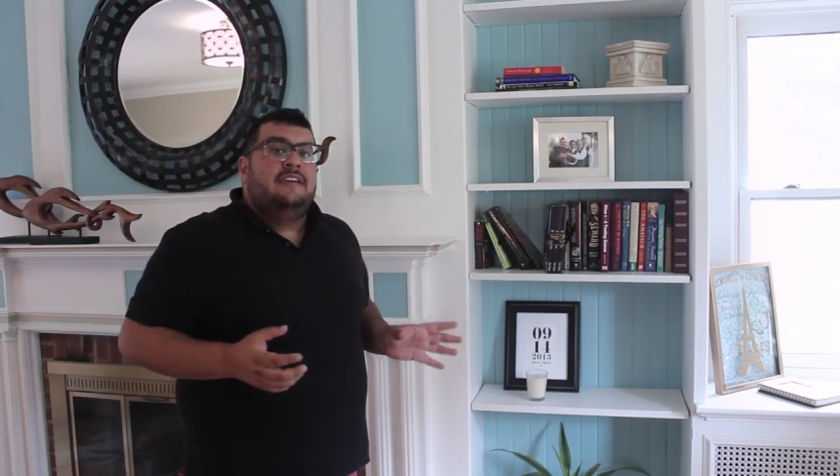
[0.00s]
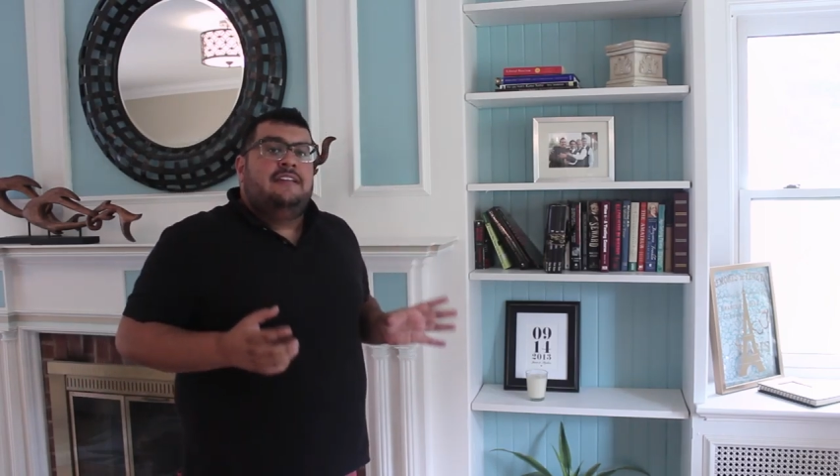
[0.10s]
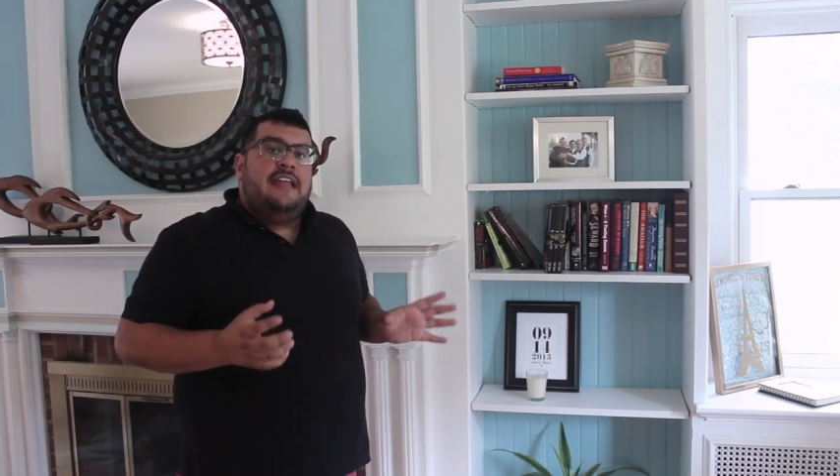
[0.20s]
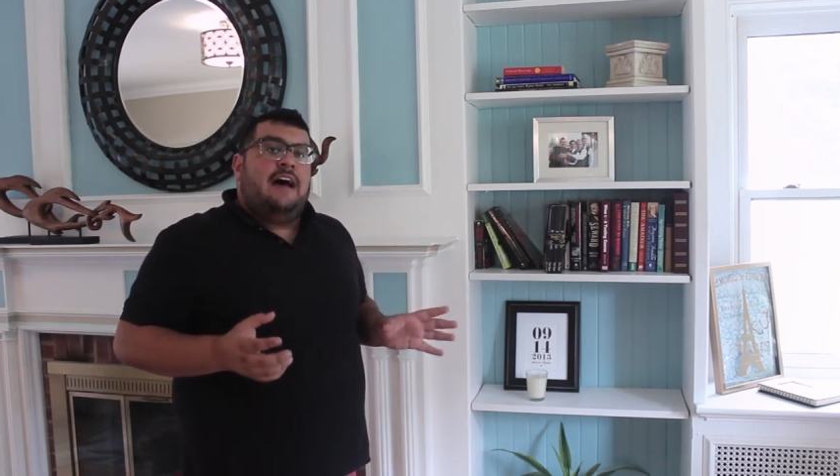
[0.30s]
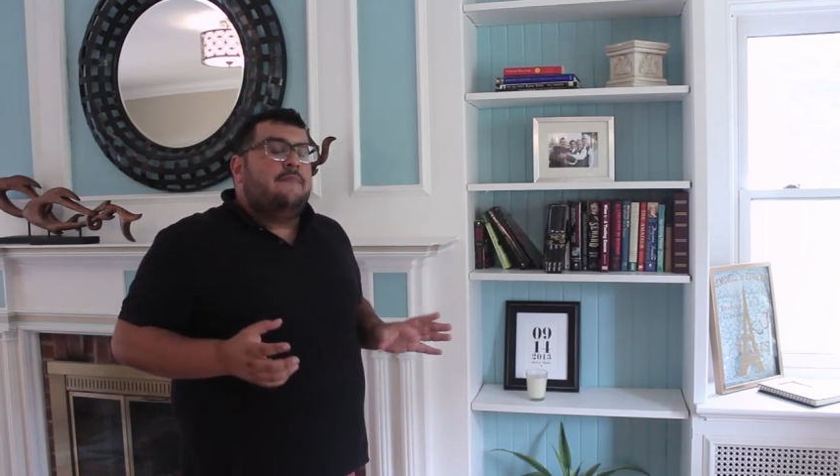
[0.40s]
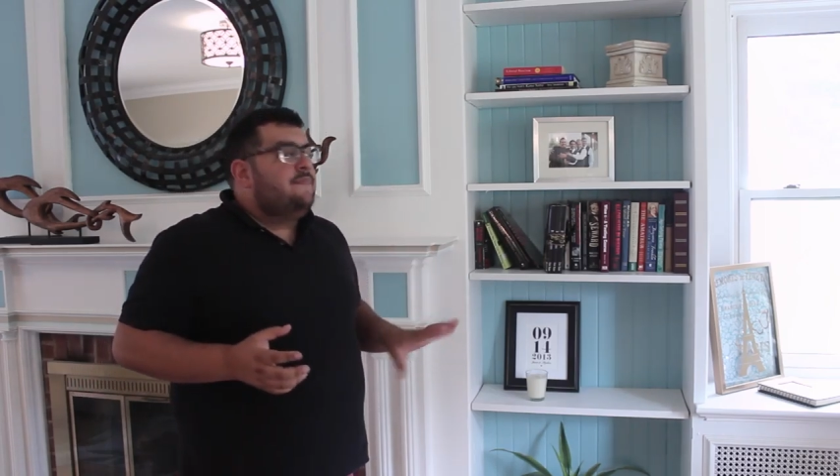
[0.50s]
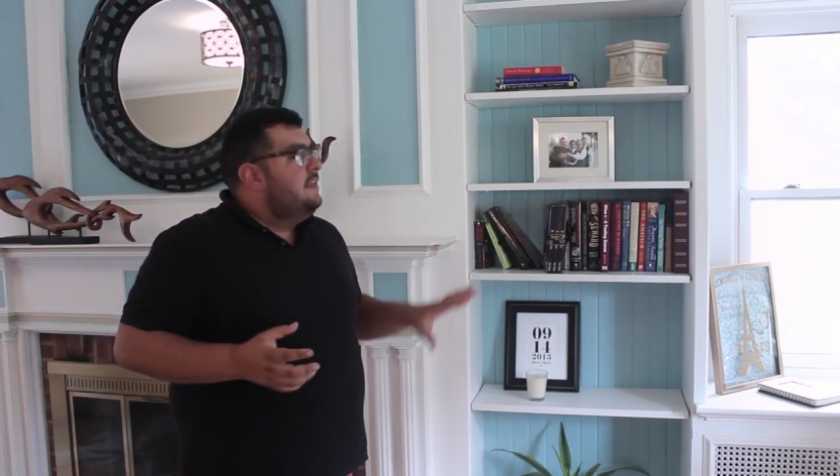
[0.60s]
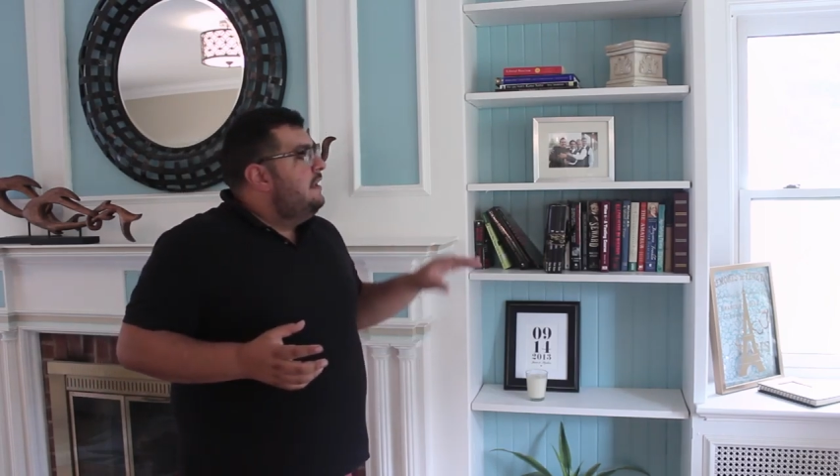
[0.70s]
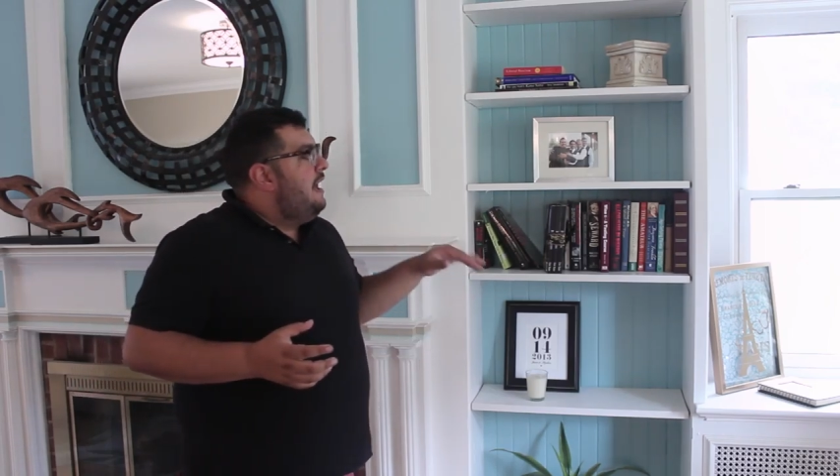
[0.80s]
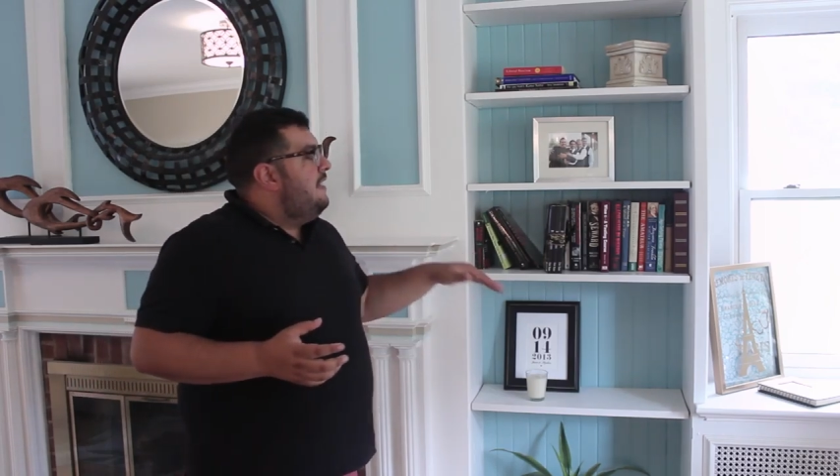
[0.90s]
Now,
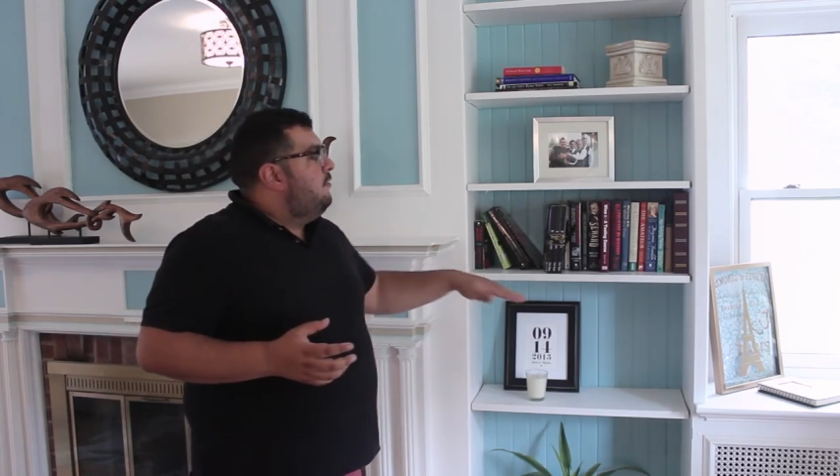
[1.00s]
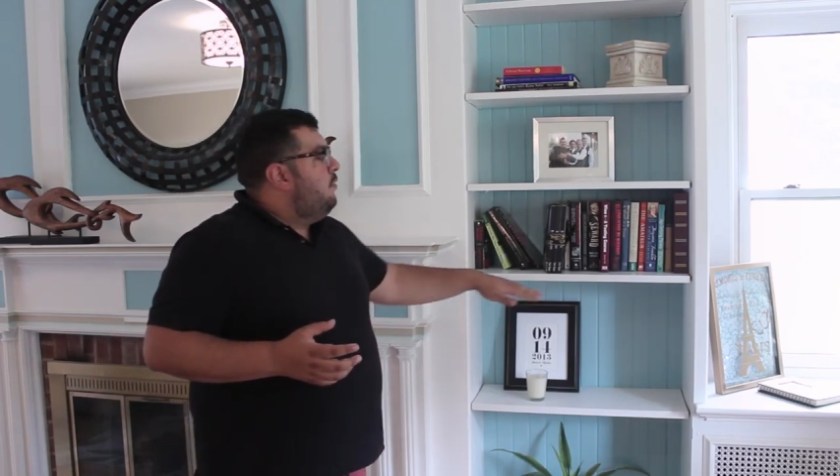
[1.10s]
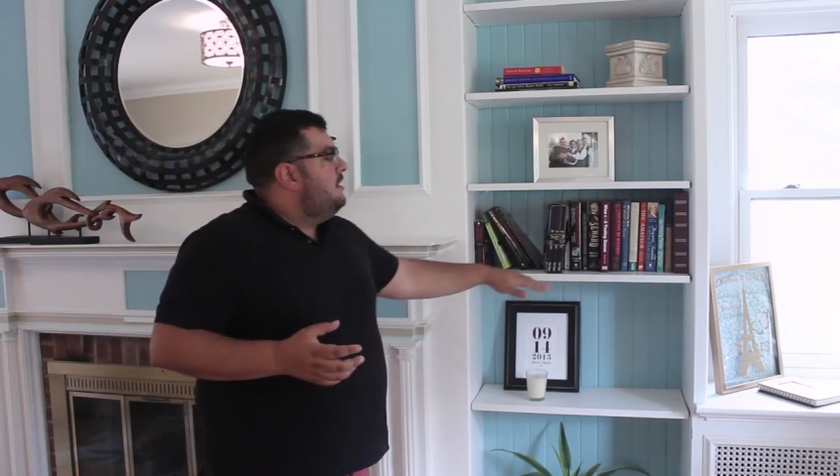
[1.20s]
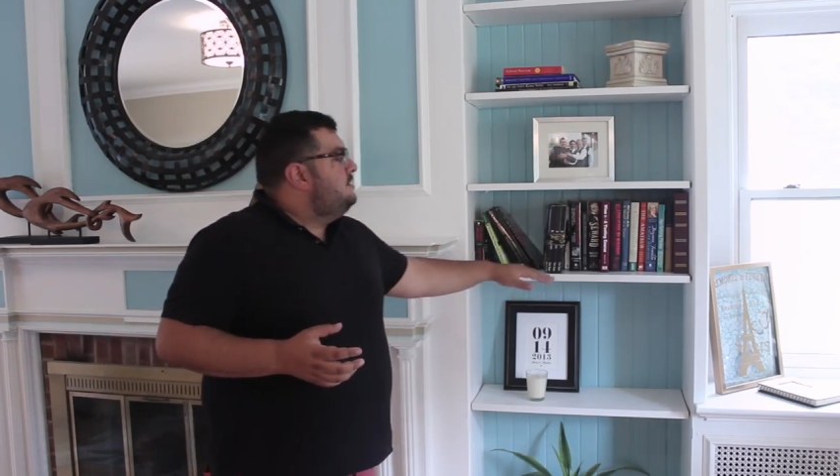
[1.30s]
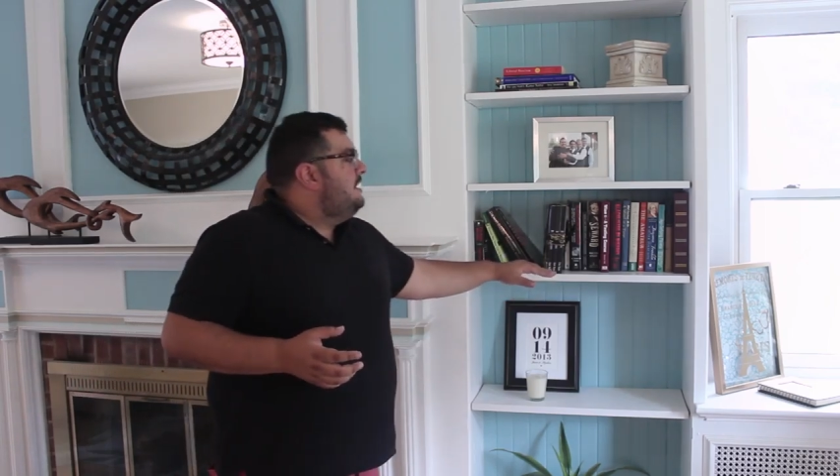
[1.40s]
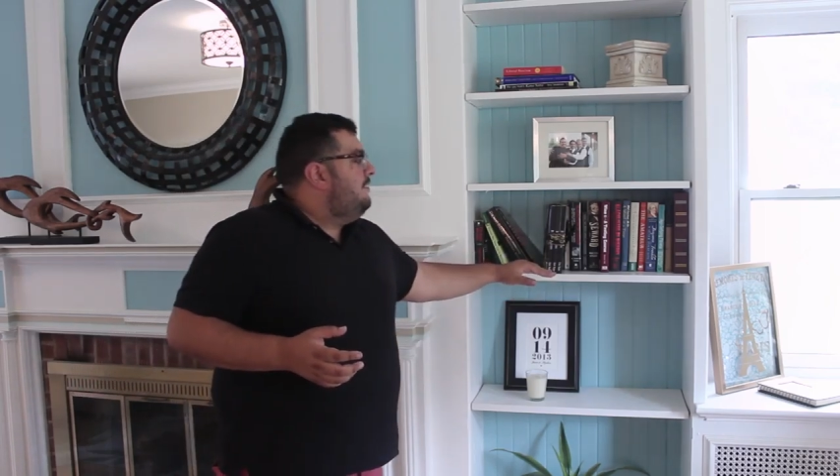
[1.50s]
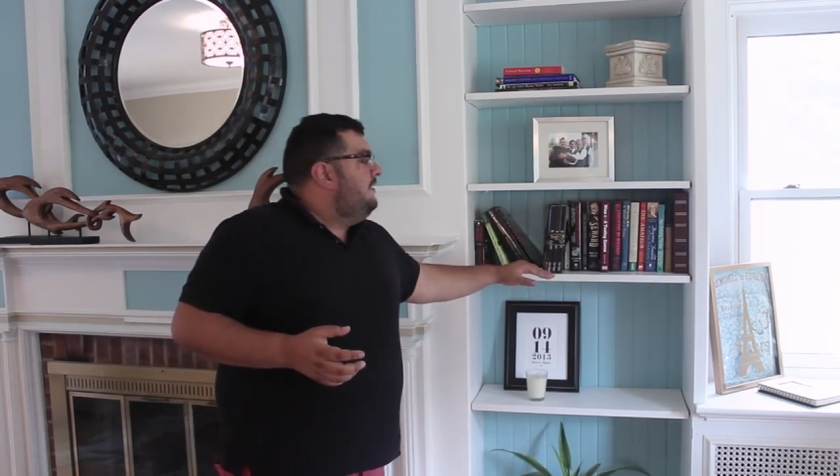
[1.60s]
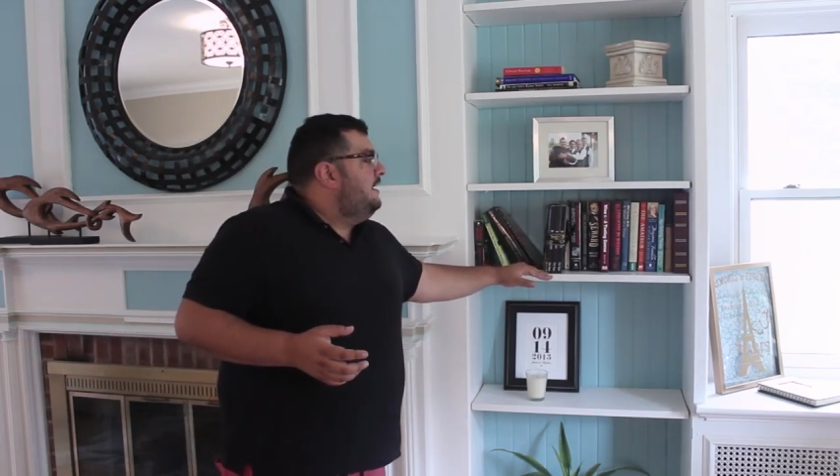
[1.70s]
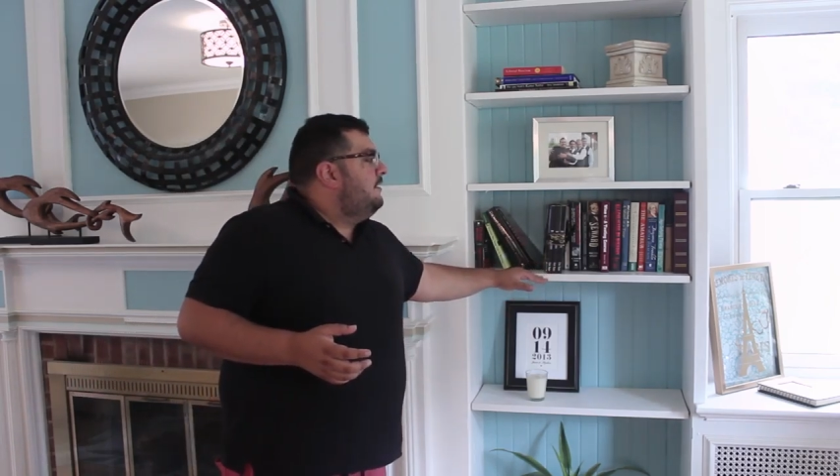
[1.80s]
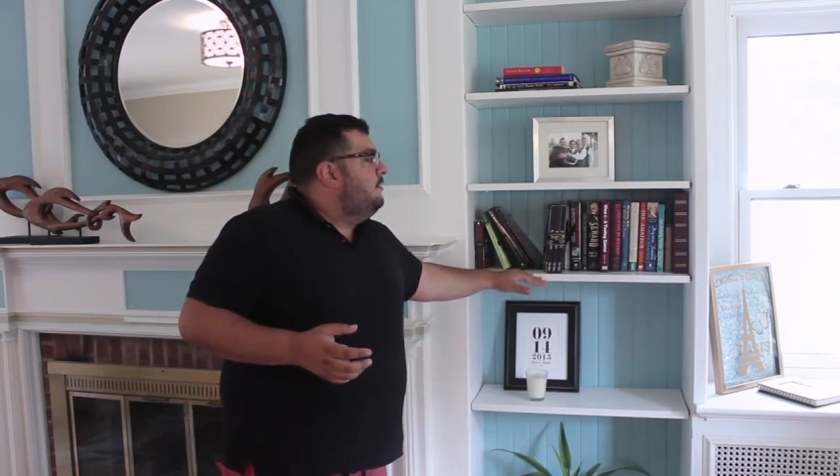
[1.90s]
on the one shelf
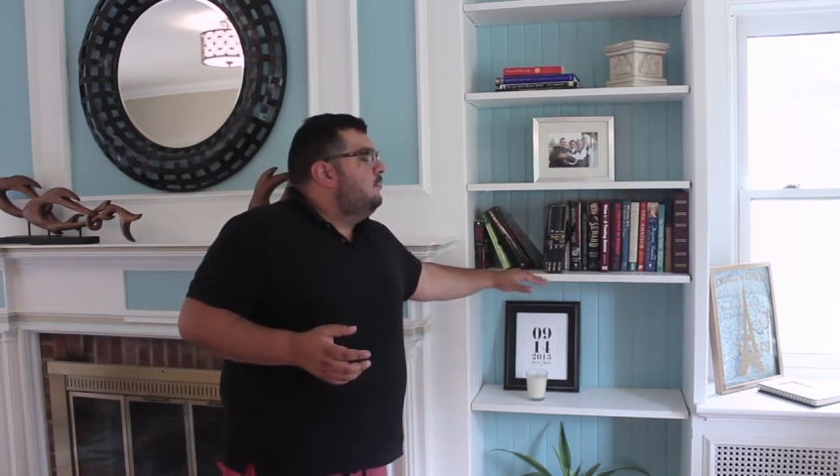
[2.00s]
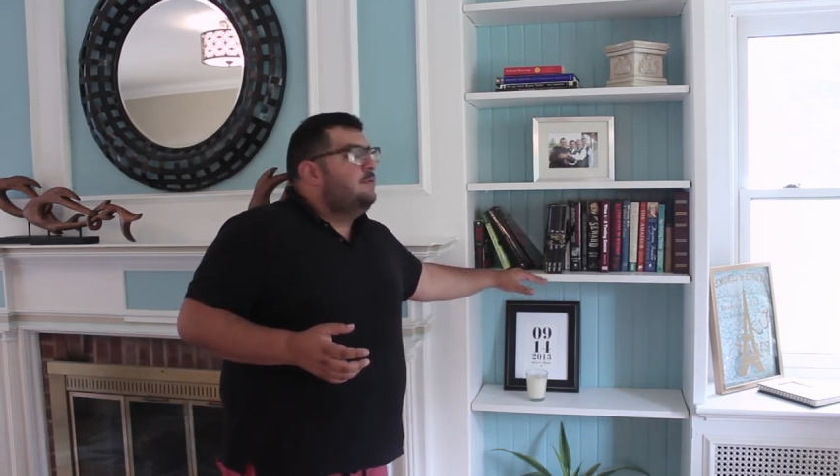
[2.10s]
here,